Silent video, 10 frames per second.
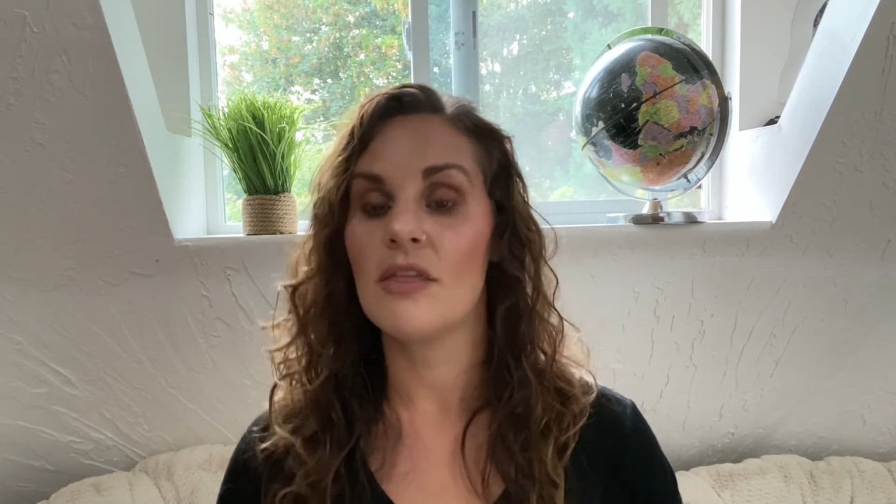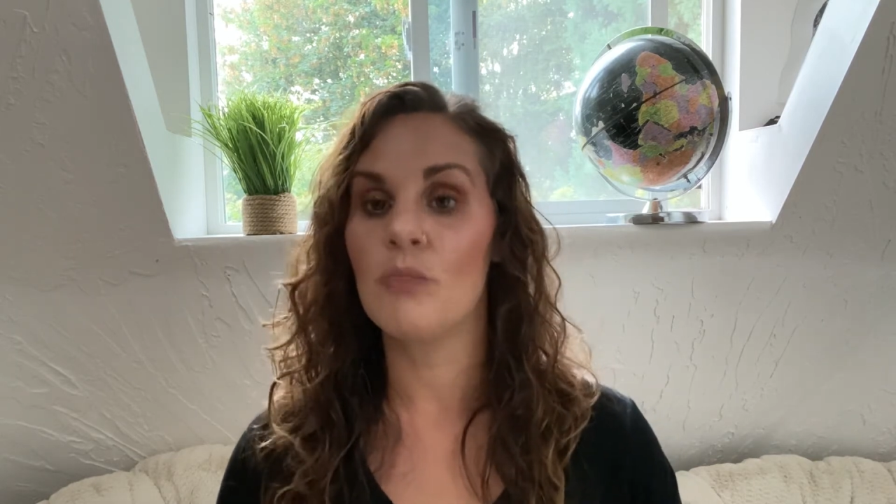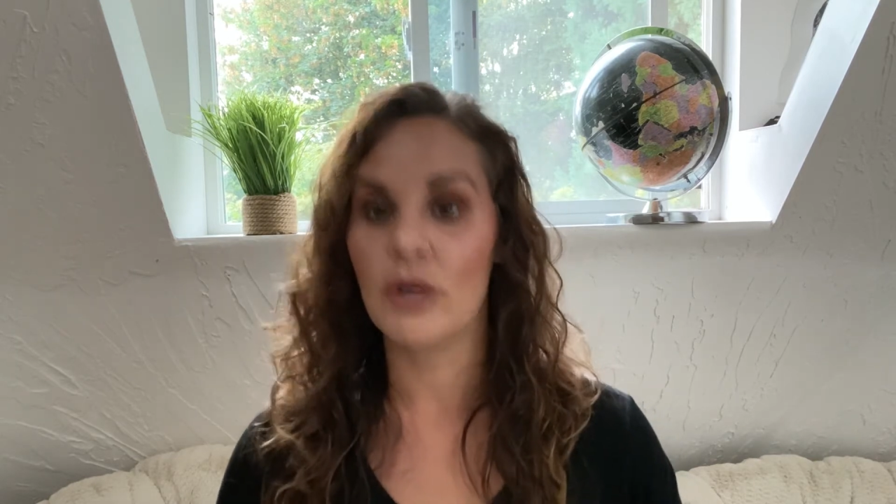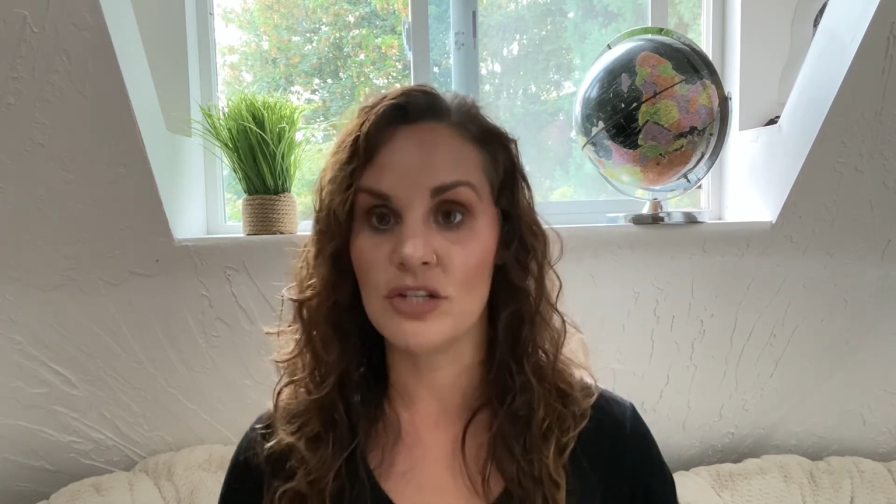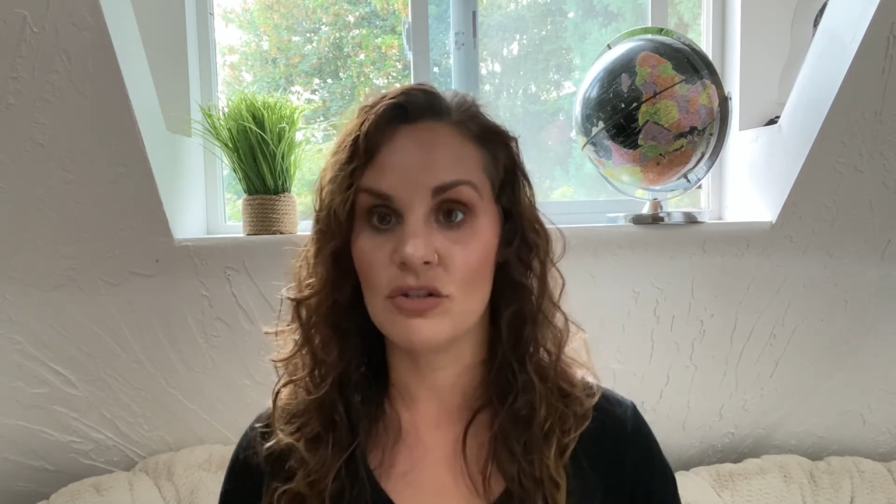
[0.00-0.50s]
the
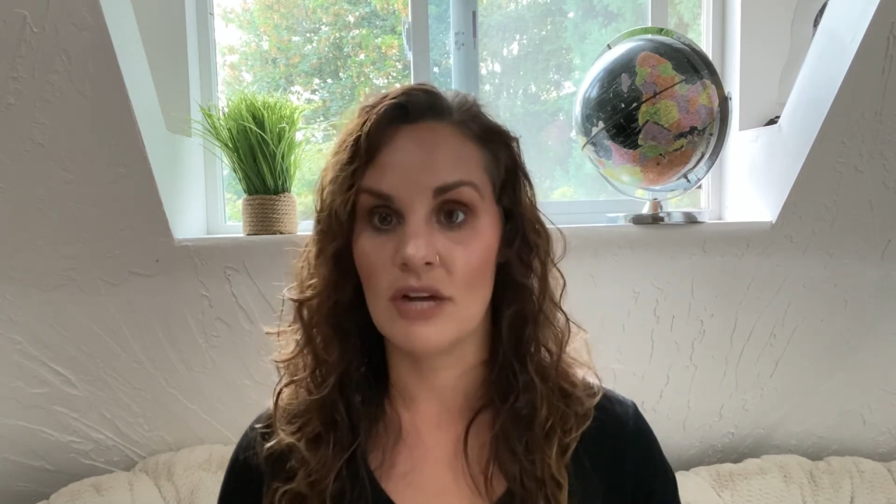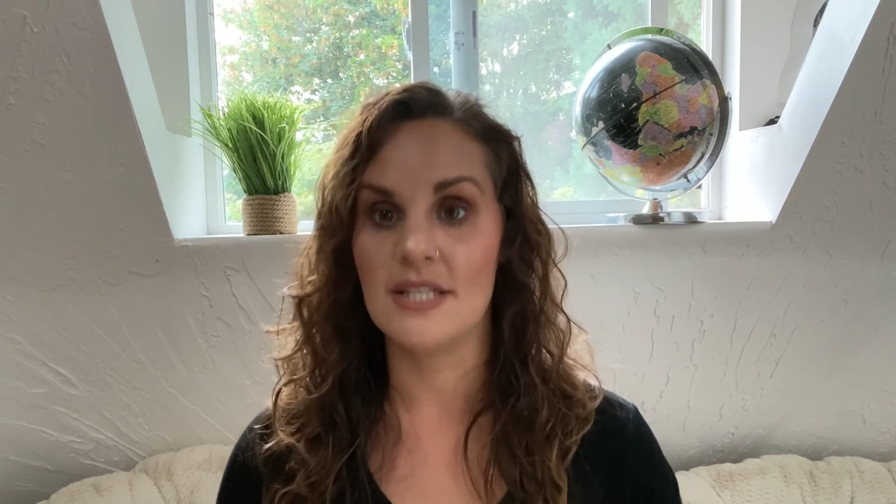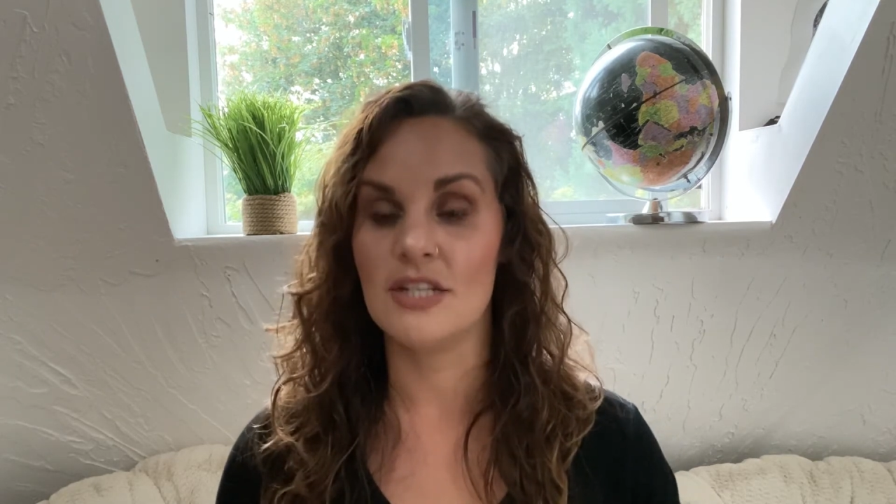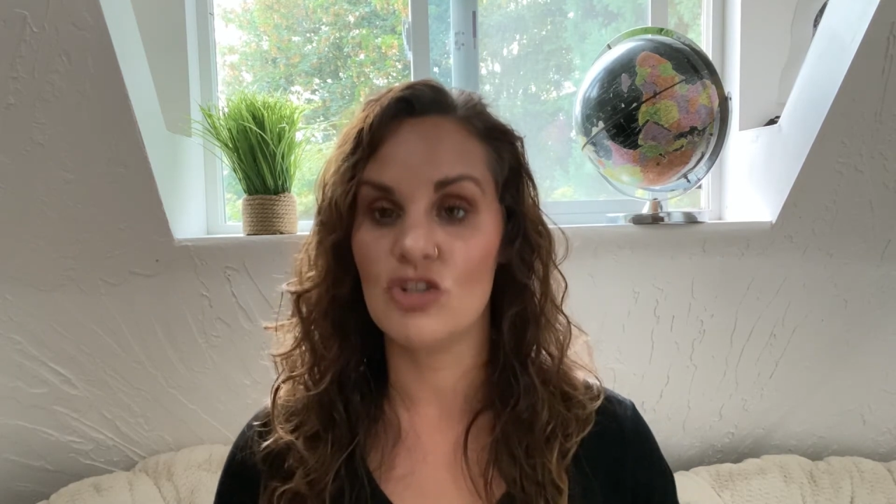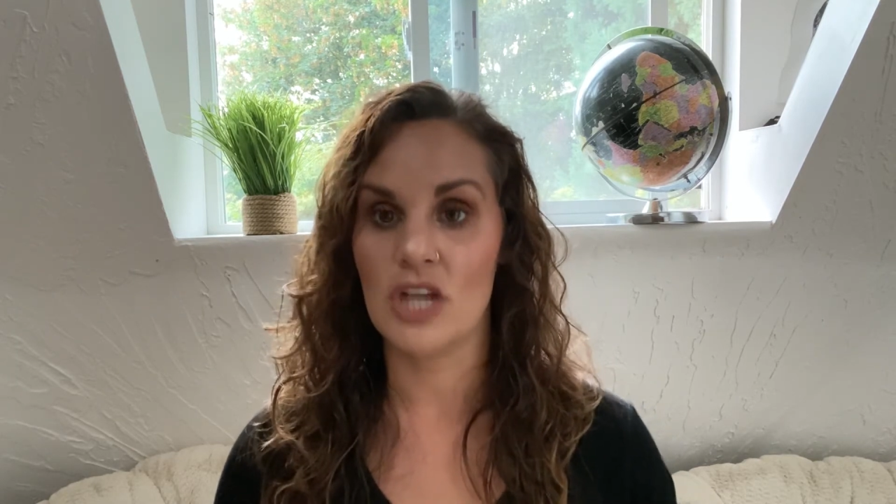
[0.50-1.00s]

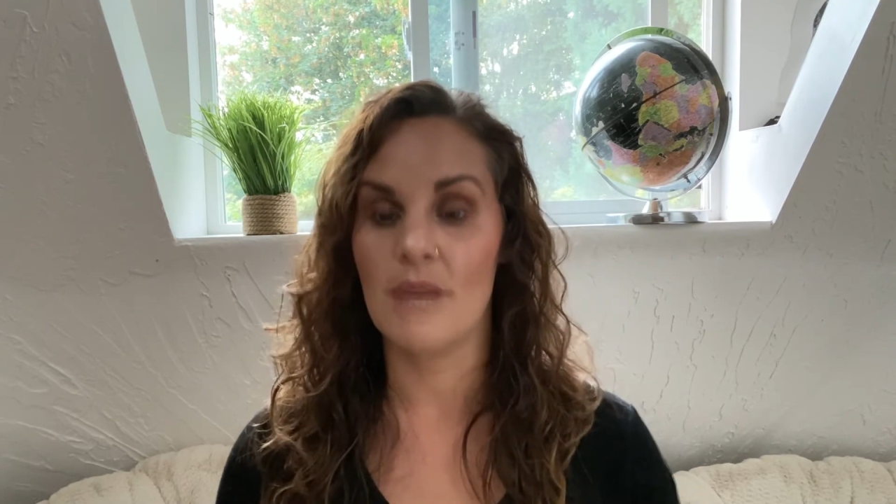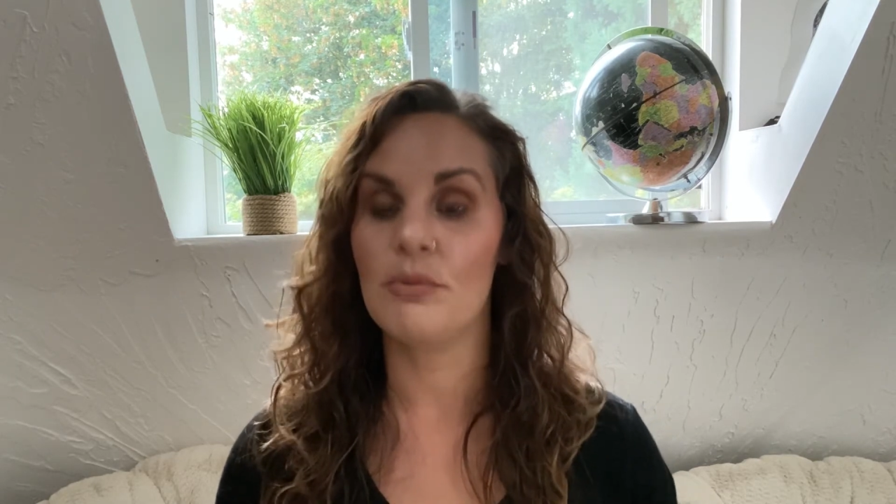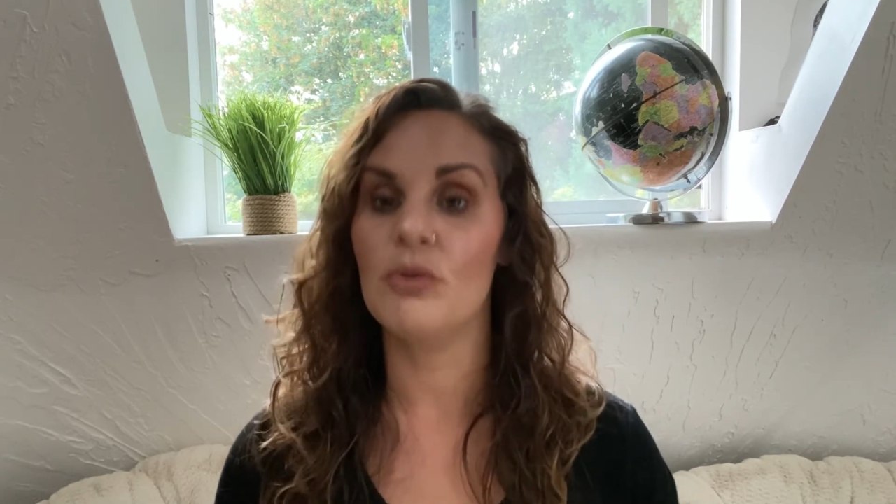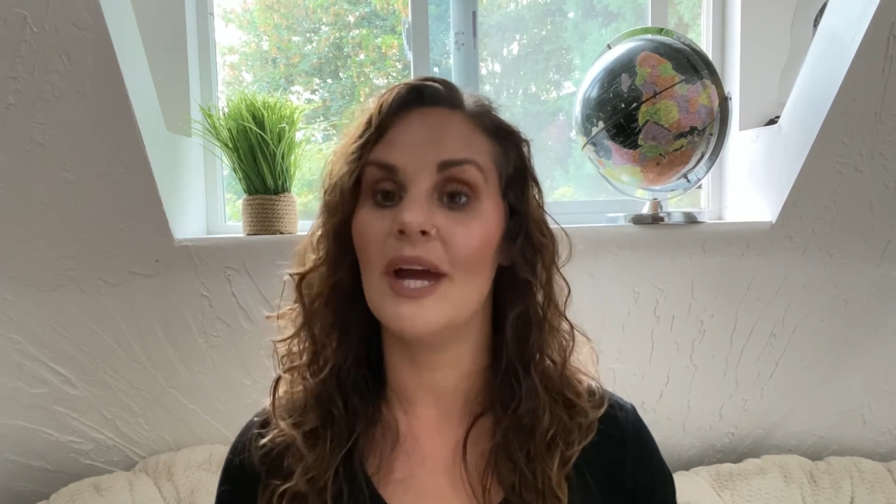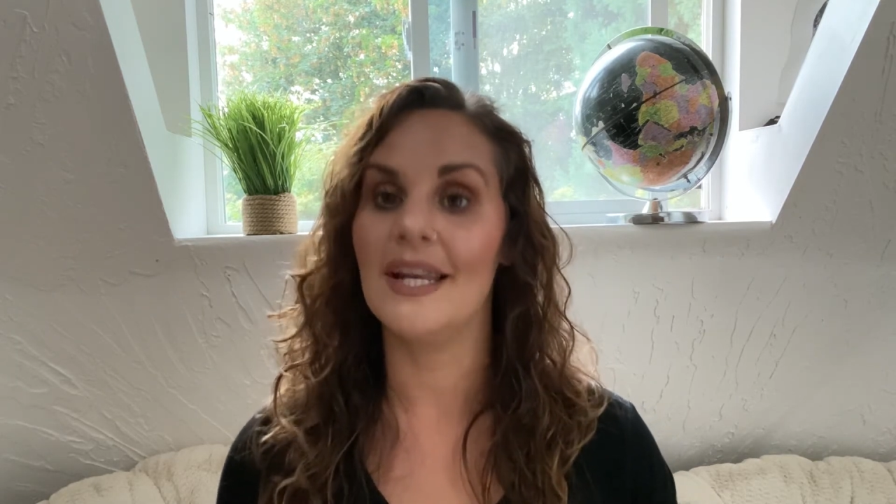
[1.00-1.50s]
moisturizing
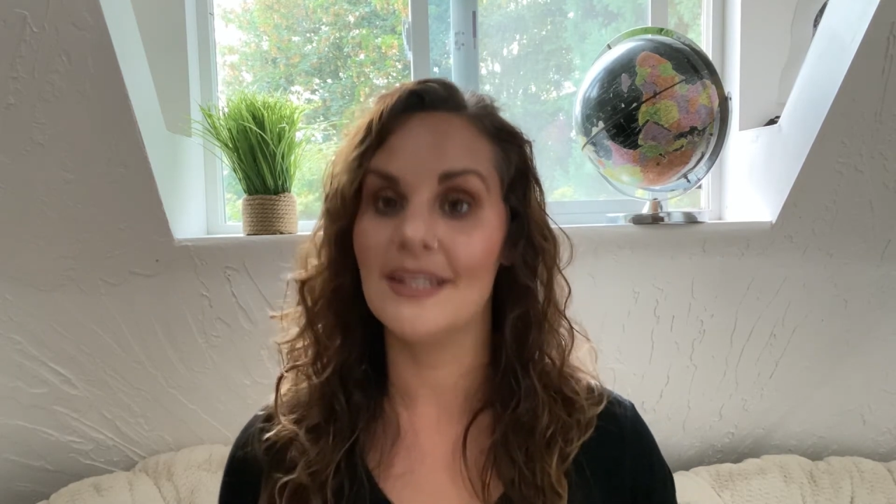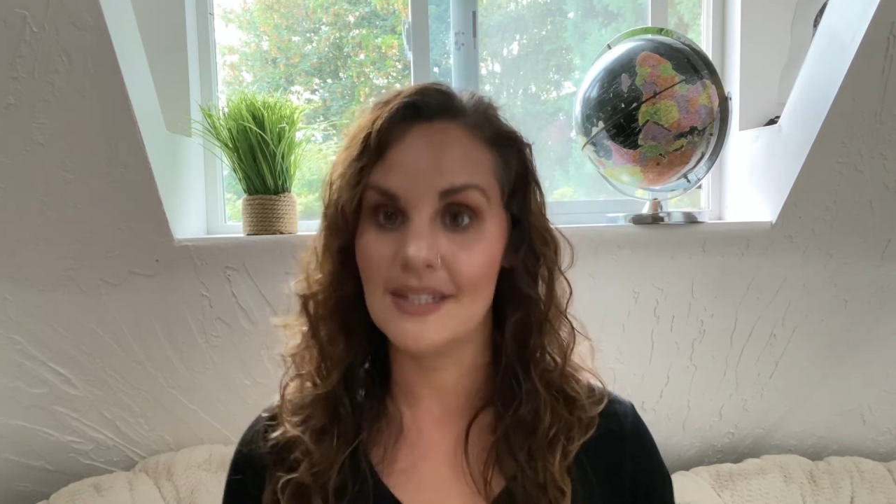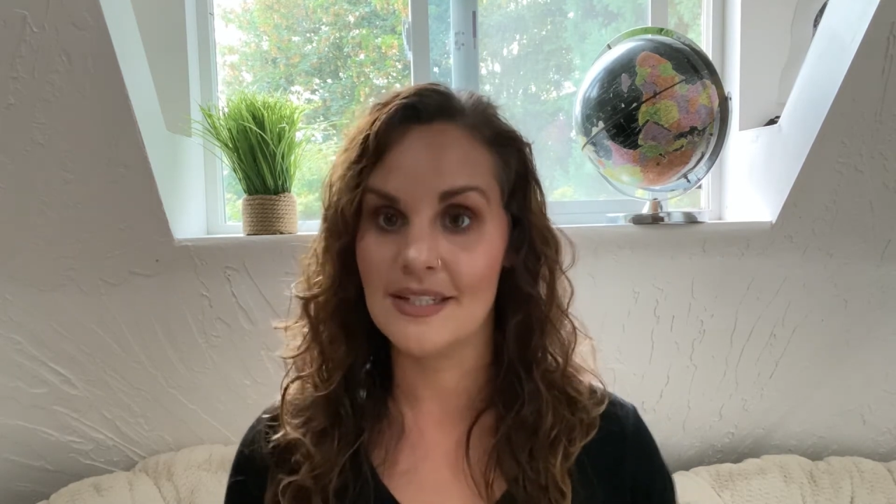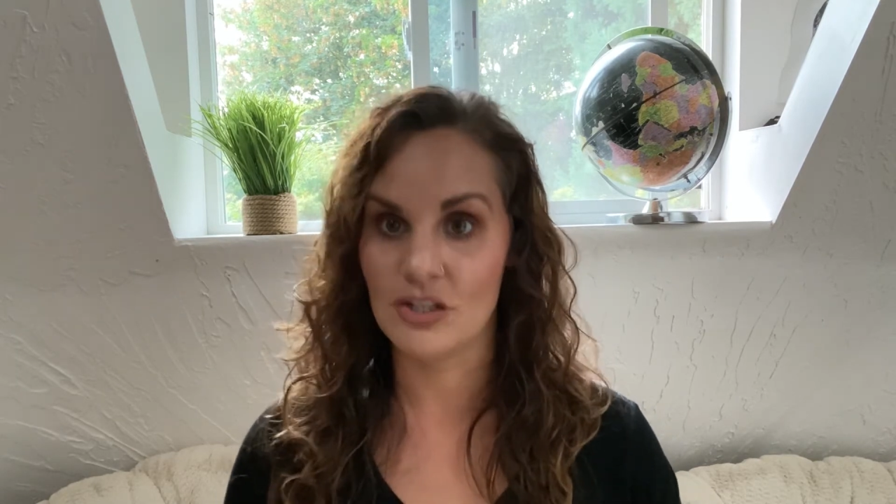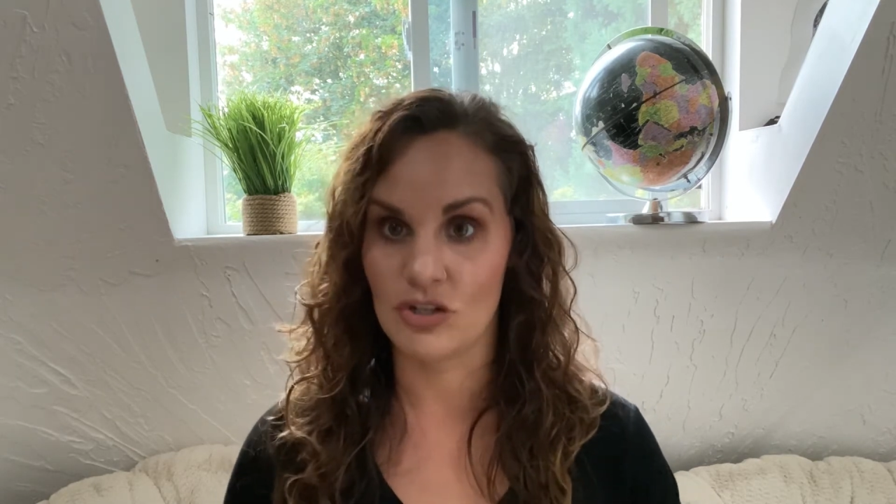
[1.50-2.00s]
shampoo and
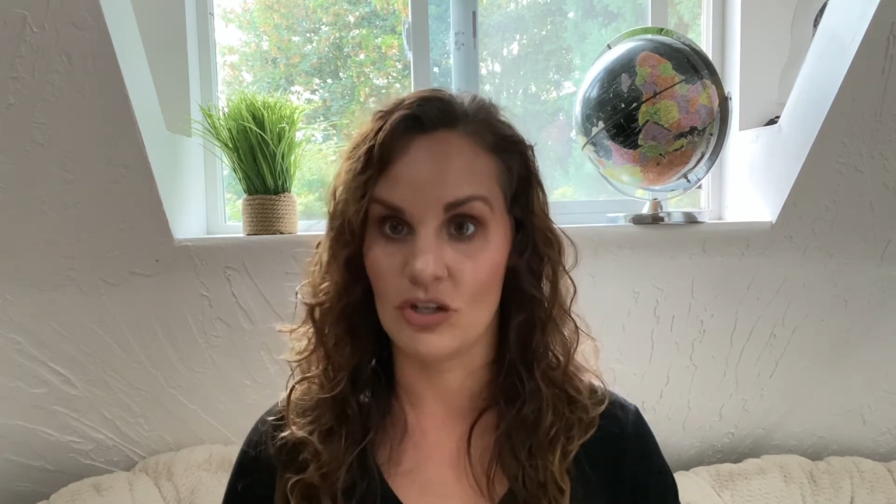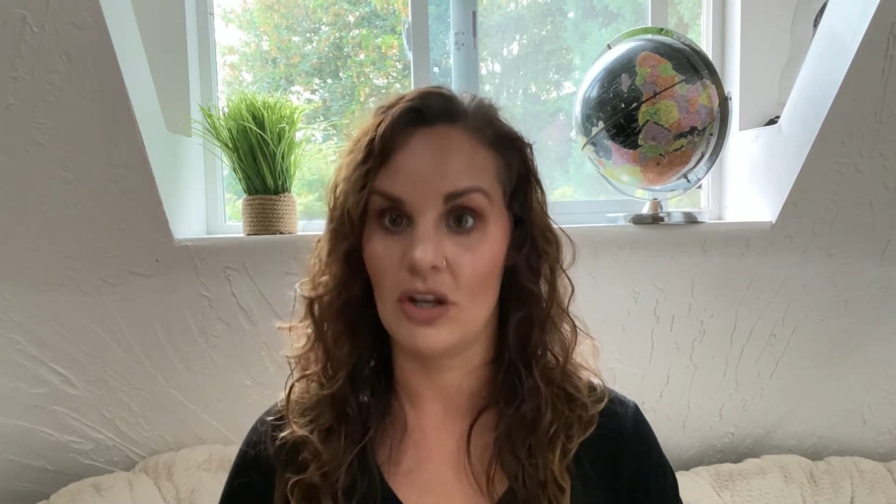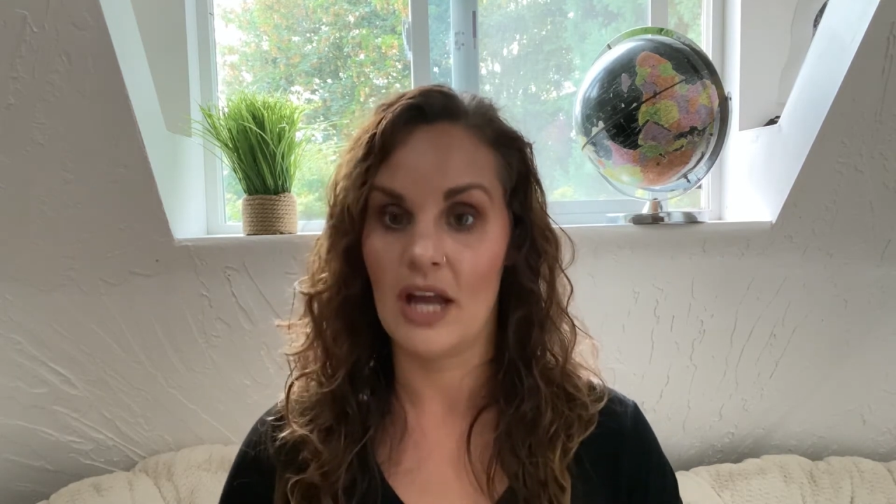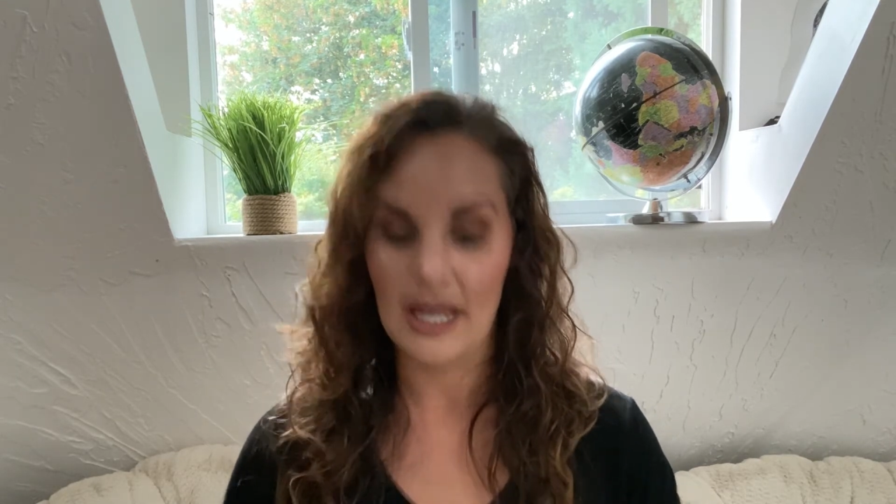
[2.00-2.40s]
conditioner.